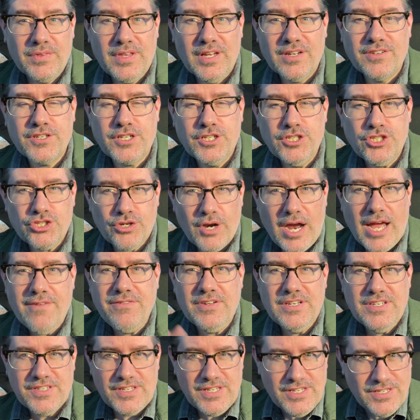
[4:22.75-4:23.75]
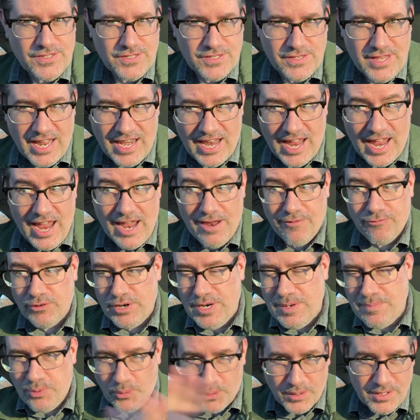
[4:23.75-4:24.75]
There's contrivances that
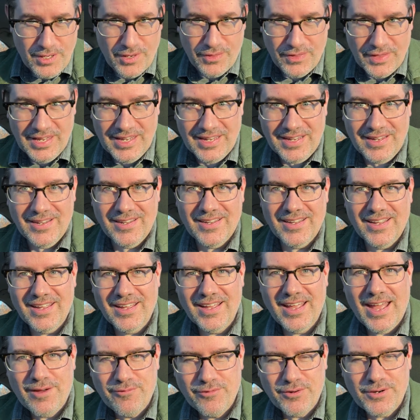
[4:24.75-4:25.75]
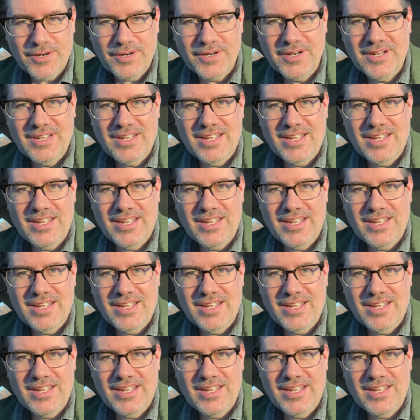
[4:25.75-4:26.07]
every important thing ever